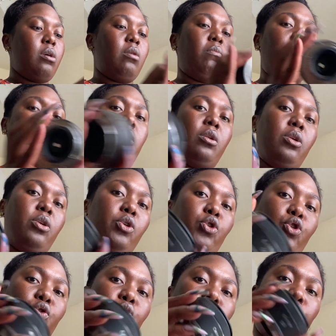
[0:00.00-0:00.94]
I'm gonna
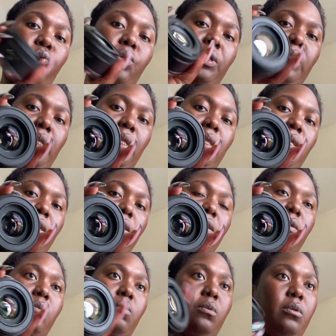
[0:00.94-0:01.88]
use
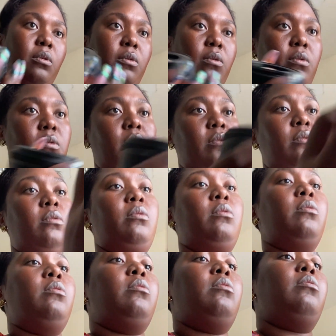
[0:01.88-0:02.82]
this one.
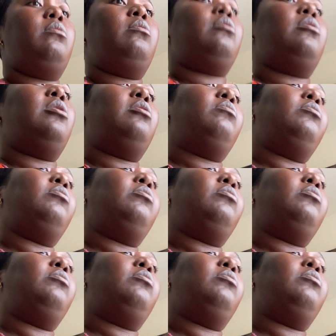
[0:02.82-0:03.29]
I'll